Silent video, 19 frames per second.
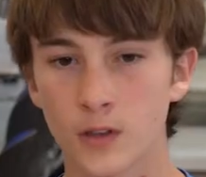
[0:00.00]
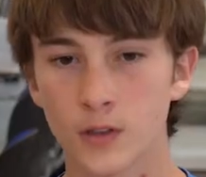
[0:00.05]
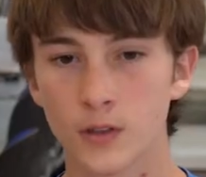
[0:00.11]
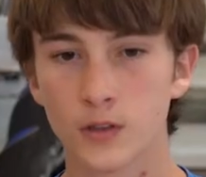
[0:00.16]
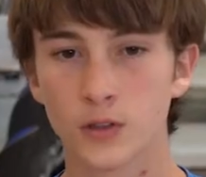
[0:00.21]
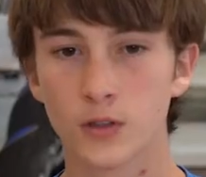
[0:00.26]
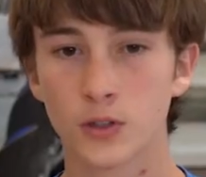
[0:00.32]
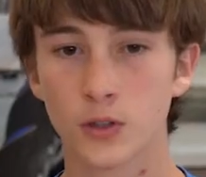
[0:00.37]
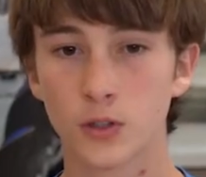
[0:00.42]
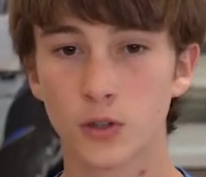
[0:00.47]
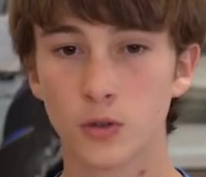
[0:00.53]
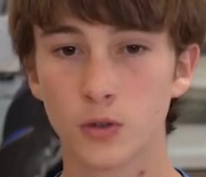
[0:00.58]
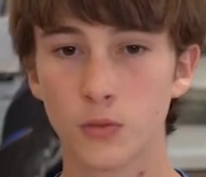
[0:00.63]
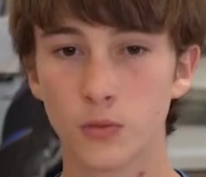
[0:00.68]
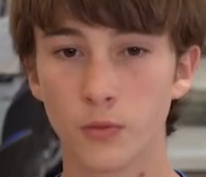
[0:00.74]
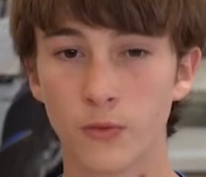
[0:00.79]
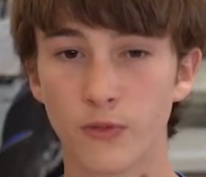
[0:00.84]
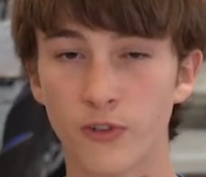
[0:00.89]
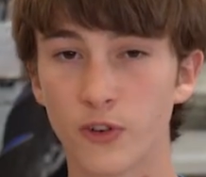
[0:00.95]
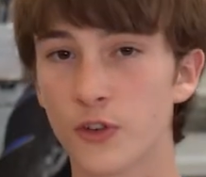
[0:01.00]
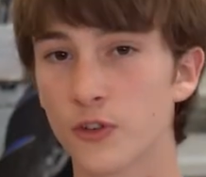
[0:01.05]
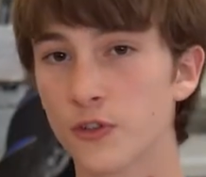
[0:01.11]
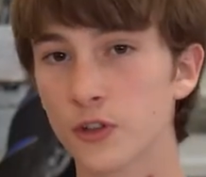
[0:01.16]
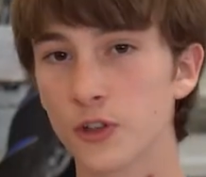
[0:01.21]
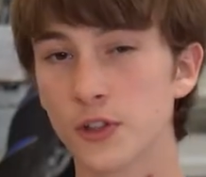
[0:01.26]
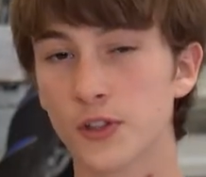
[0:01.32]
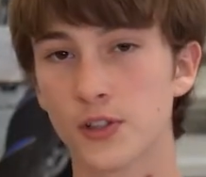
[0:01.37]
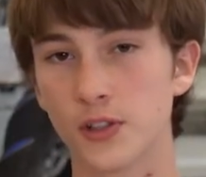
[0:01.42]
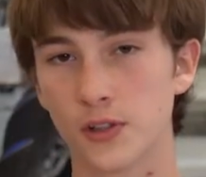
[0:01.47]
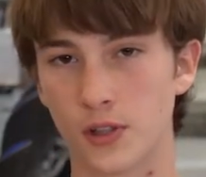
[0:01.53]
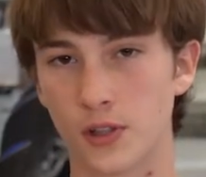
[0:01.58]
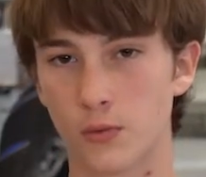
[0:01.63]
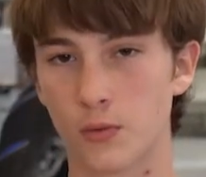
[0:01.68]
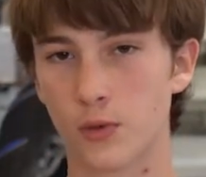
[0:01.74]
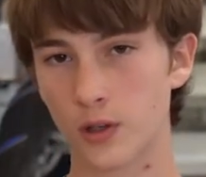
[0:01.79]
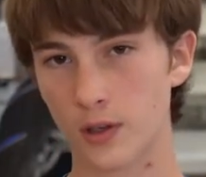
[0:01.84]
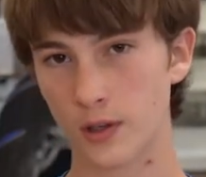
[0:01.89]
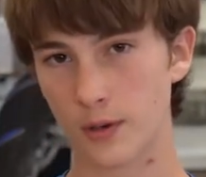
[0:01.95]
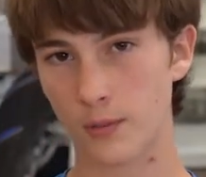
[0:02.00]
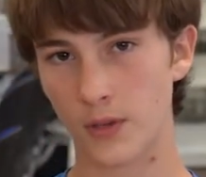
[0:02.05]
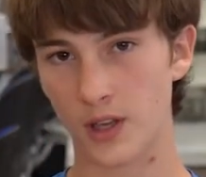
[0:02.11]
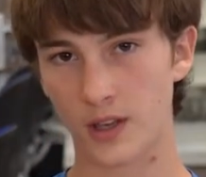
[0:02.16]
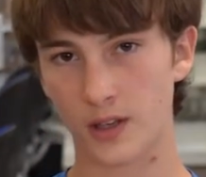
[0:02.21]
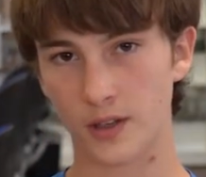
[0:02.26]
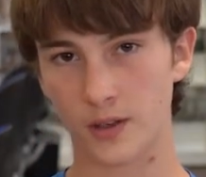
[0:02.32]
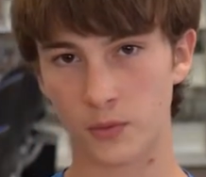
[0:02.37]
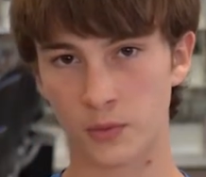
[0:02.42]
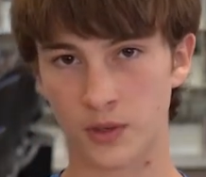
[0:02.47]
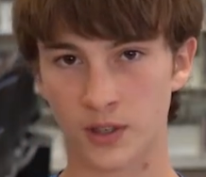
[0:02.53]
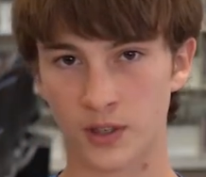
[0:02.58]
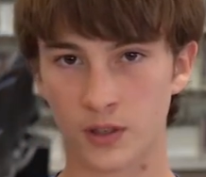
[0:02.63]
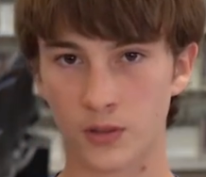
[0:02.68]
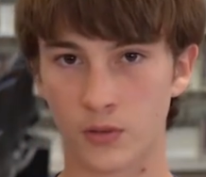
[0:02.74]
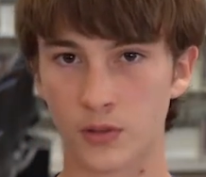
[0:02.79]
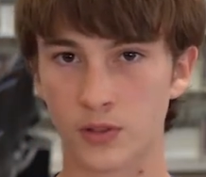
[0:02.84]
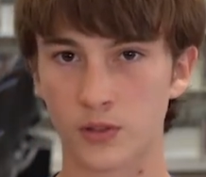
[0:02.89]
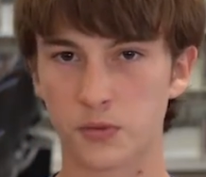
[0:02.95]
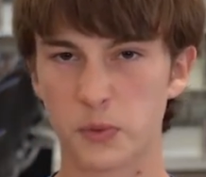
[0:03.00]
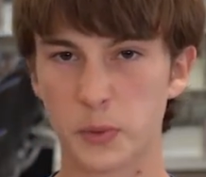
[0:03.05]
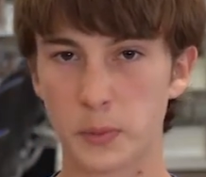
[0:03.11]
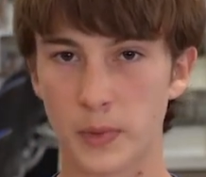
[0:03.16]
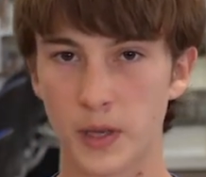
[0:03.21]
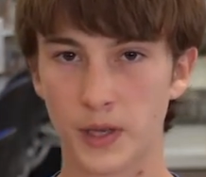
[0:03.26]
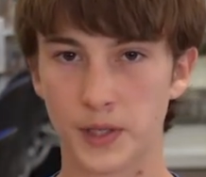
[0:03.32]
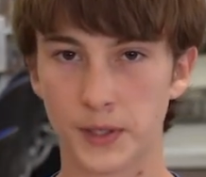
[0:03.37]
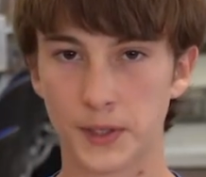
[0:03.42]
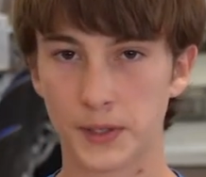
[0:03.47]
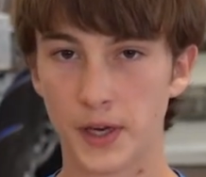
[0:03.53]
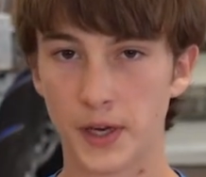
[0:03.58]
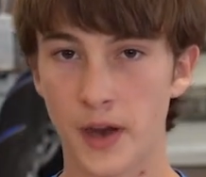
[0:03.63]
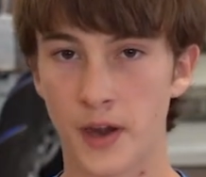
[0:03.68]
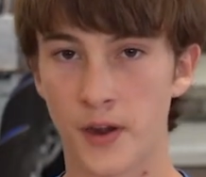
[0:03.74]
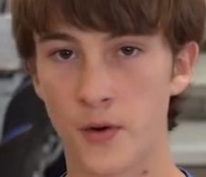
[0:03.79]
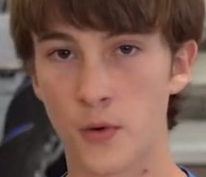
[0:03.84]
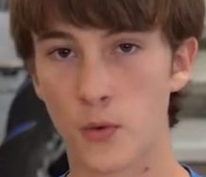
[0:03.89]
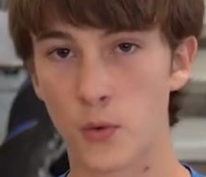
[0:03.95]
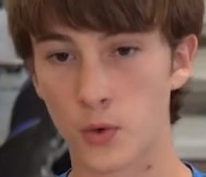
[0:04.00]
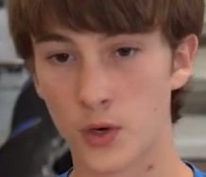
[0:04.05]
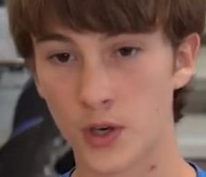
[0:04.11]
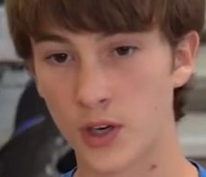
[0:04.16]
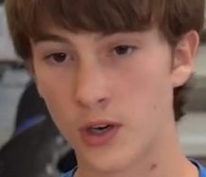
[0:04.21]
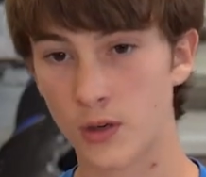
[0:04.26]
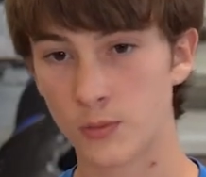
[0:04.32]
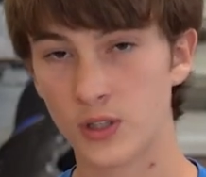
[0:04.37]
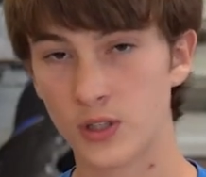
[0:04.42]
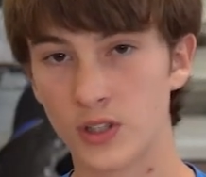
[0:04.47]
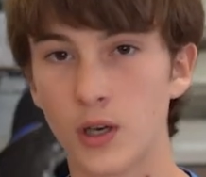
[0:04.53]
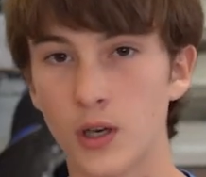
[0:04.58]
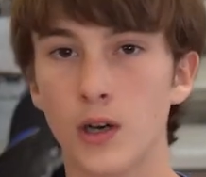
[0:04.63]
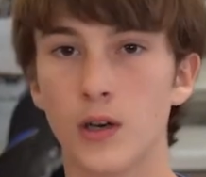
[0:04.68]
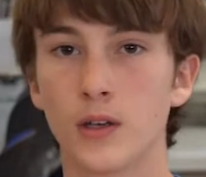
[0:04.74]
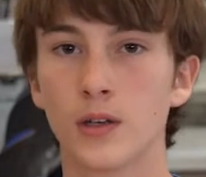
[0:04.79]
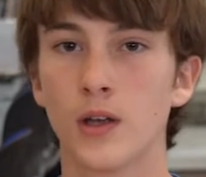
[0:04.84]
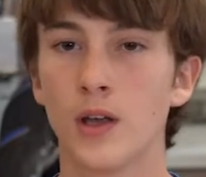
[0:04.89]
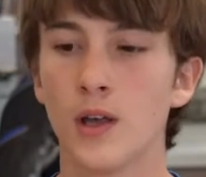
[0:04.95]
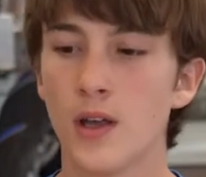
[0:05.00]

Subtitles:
So for the first thing that we're going to make, we are going to be making an origami dog.